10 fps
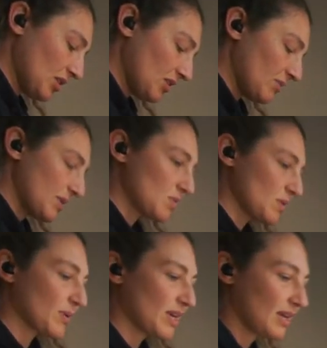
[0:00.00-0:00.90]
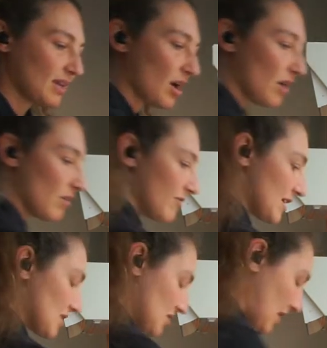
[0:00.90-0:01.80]
which will bring the whole
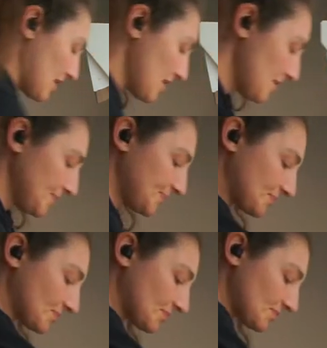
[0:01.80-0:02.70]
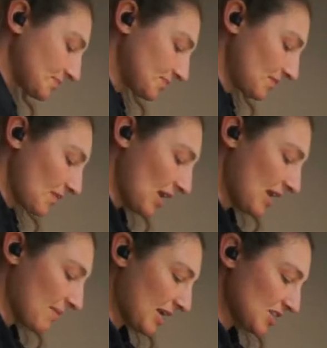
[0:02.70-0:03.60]
thing together. And
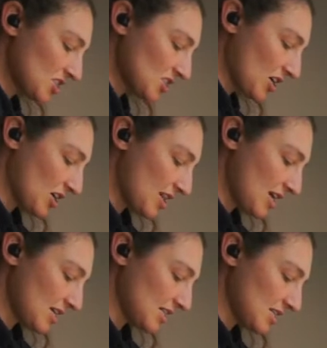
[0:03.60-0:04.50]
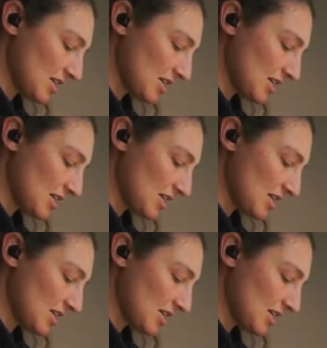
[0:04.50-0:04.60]
I'm going to stir this